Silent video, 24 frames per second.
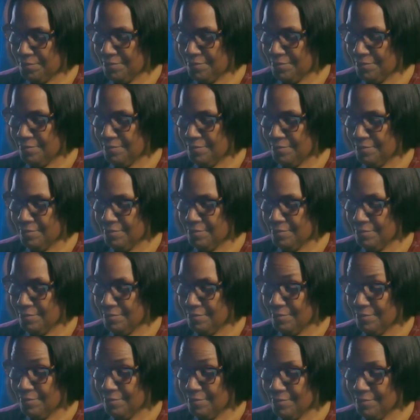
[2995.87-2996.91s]

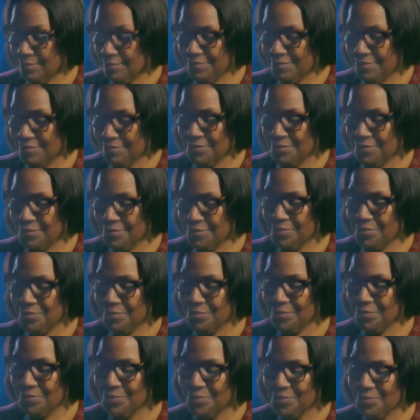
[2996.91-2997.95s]

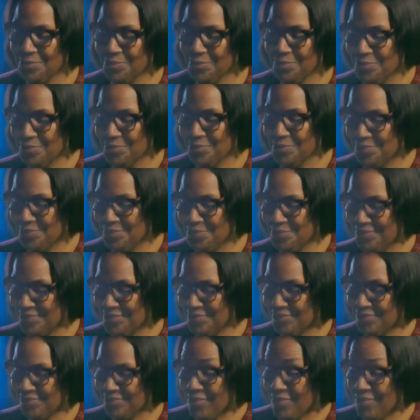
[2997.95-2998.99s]

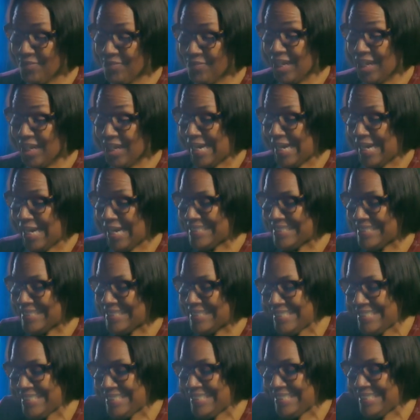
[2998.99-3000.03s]

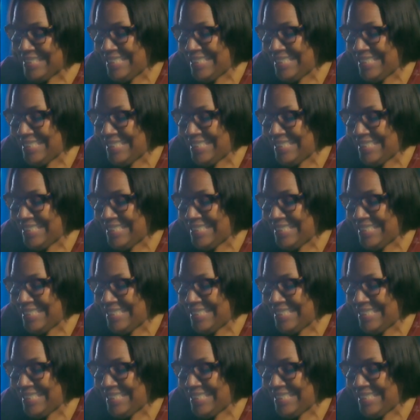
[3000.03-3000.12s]
(not speaking)